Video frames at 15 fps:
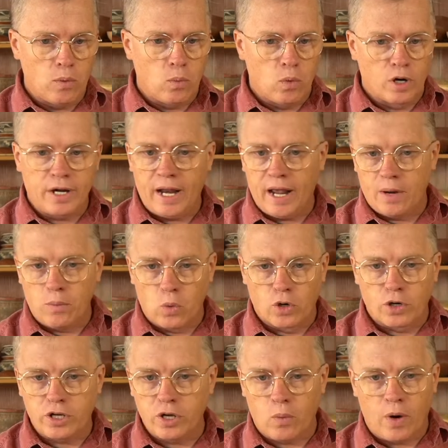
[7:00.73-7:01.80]
work it, and
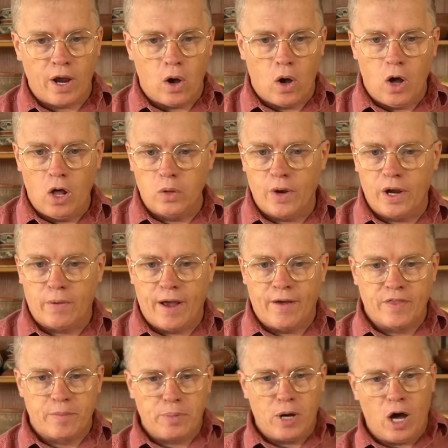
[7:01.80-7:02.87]
work your way all the way around
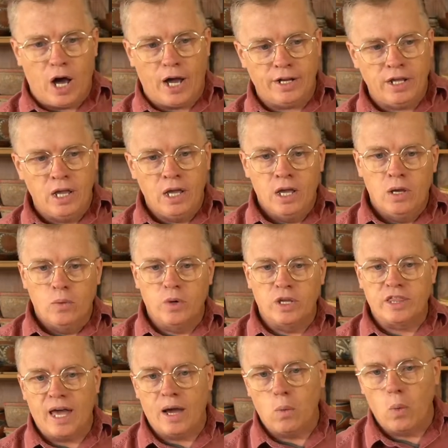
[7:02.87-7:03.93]
the pot with
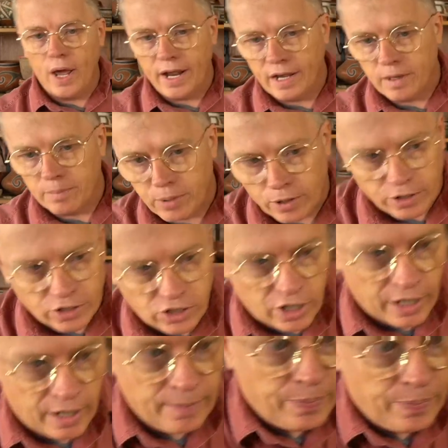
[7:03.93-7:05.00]
that wetting and burnishing.